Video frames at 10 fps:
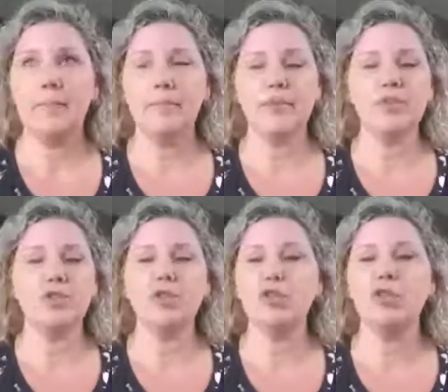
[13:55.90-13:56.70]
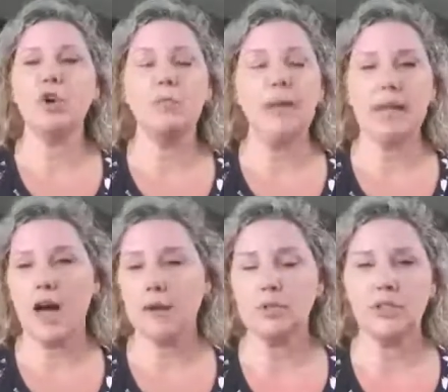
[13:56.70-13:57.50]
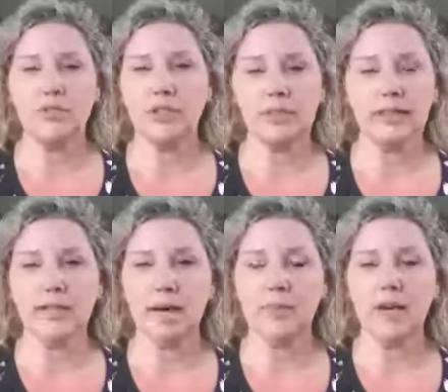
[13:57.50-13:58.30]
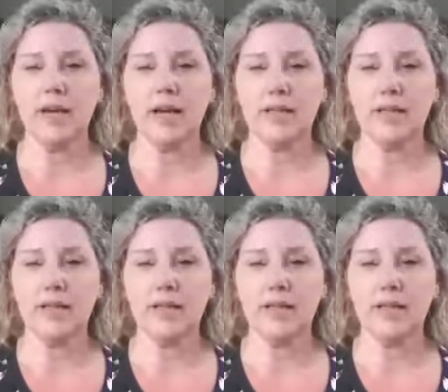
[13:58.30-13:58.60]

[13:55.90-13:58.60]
There's just so many options for cleaning up our gut.